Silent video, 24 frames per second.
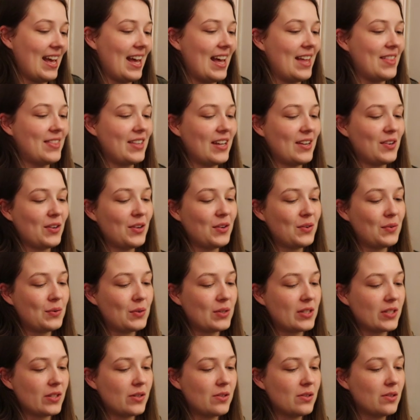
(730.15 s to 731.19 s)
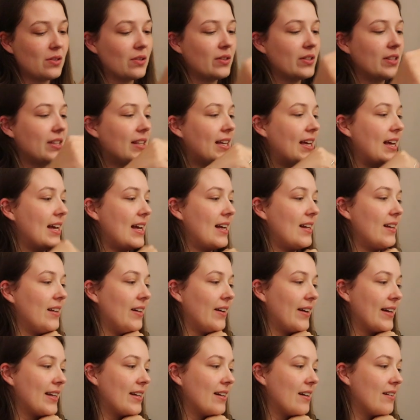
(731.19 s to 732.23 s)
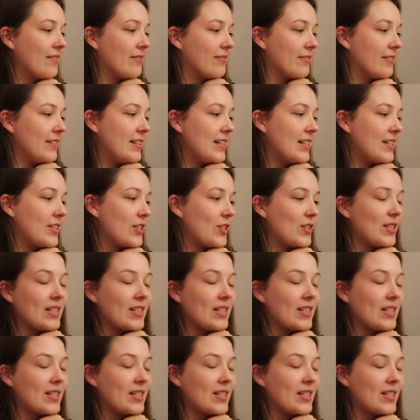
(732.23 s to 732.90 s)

and then I also got their light coverage